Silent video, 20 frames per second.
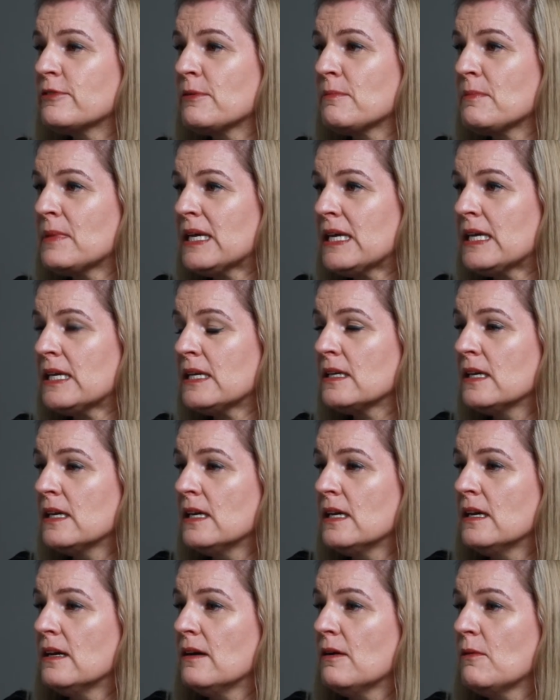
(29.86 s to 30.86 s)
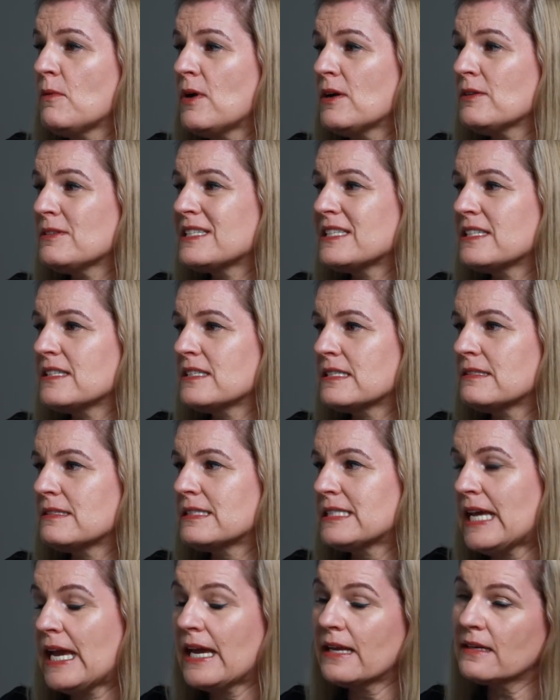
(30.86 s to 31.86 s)
for me, whilst it's
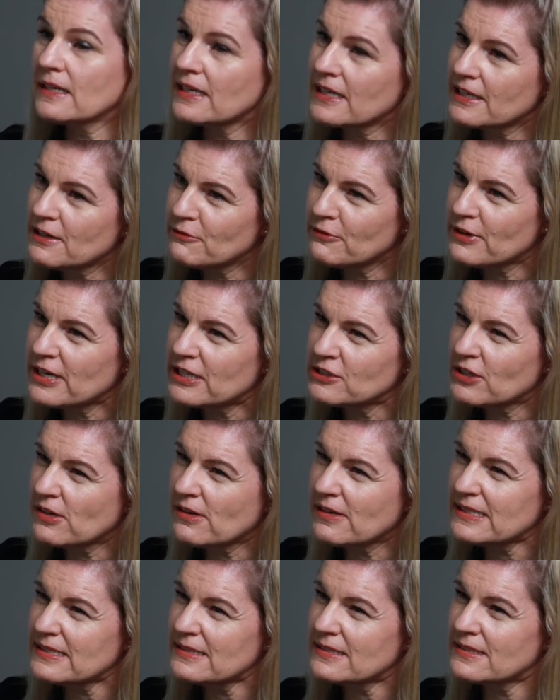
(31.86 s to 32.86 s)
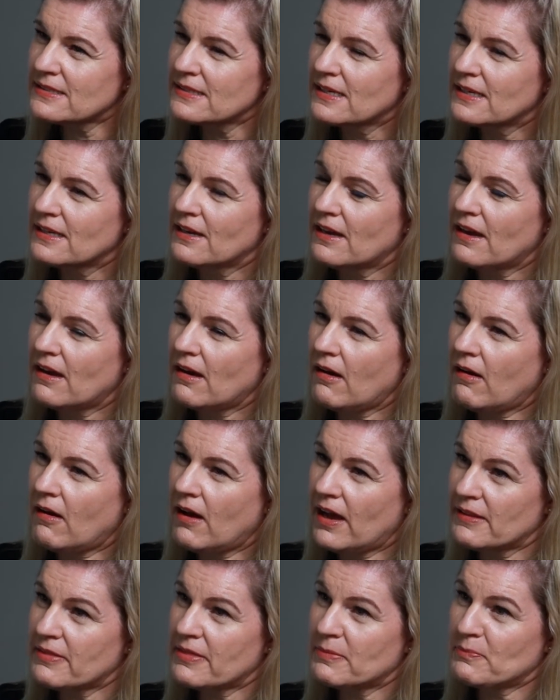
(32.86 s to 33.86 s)
technically a franchise,
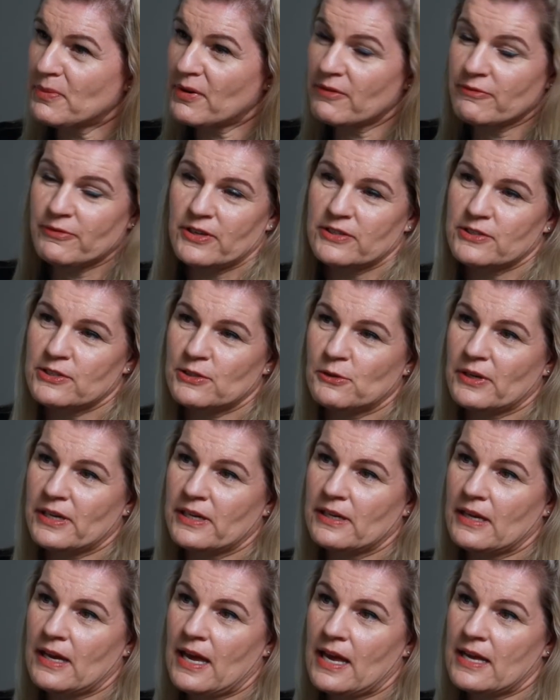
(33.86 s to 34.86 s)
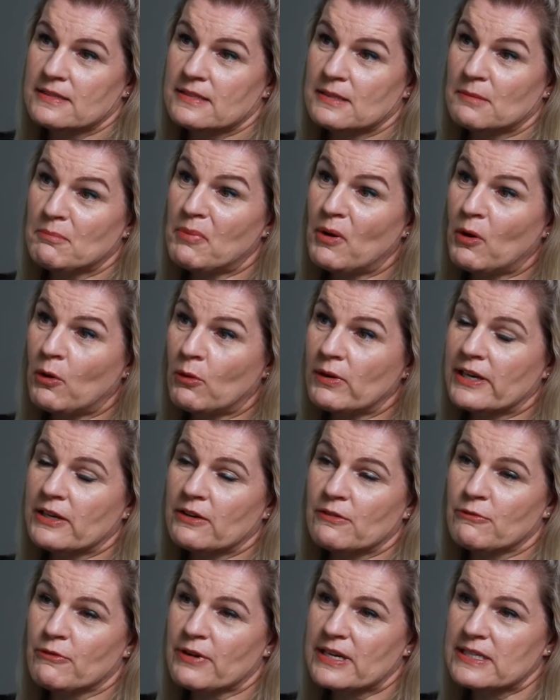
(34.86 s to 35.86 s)
I prefer to look at it as a pooling
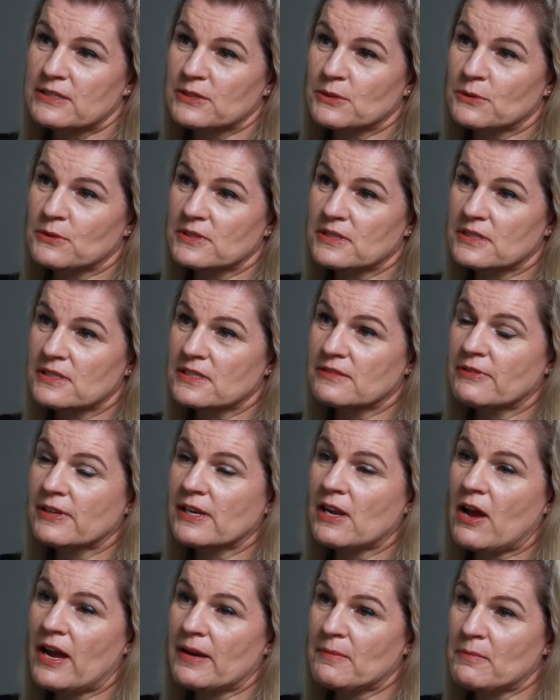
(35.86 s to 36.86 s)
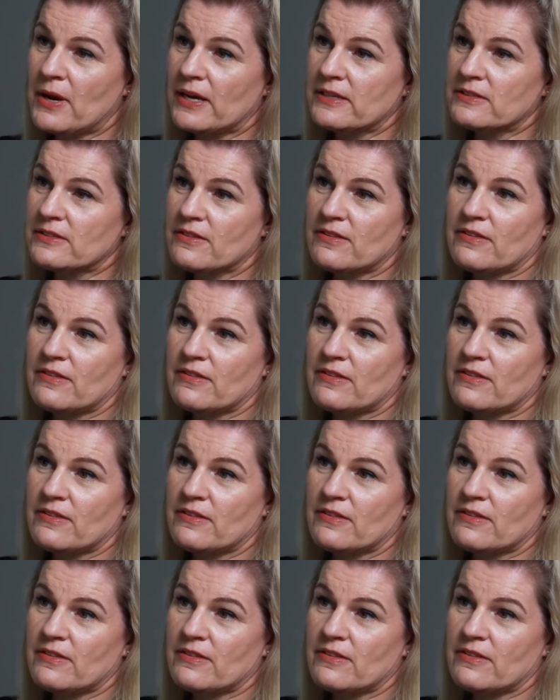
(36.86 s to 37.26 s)
of resources for like-minded